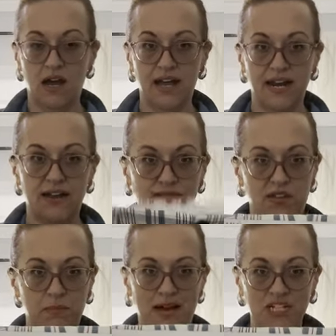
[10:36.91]
And I
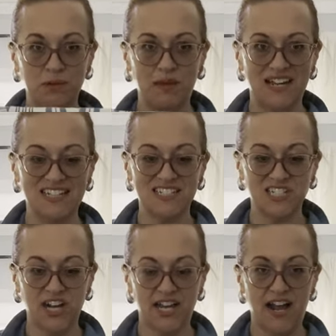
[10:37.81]
found the matching pants,
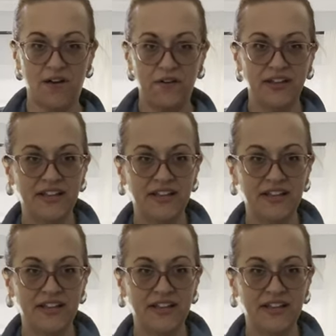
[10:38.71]
check it out.